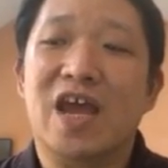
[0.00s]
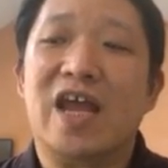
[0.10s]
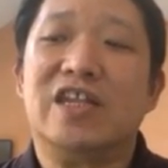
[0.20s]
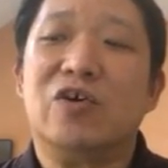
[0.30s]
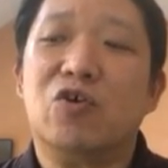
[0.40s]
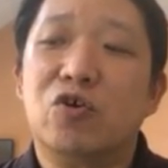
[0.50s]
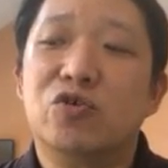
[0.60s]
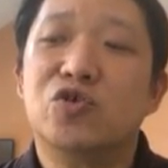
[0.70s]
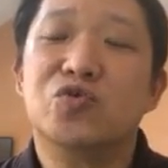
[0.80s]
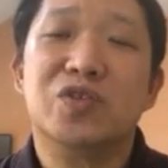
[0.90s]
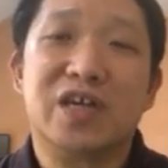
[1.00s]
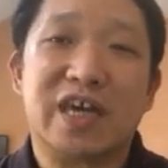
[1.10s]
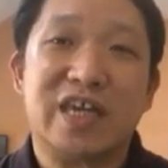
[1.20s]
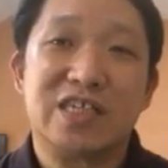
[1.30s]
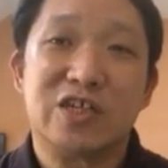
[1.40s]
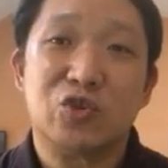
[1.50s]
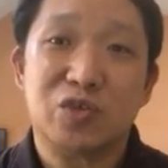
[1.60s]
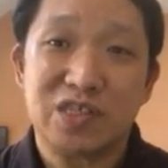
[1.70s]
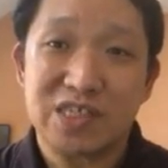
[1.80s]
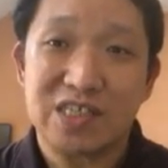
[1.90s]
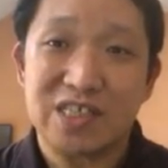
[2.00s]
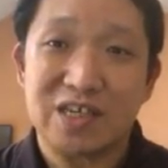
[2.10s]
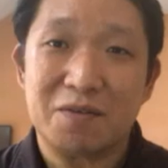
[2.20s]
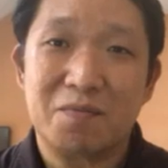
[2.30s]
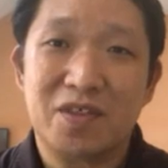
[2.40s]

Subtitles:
And they'll go through the gates into the city.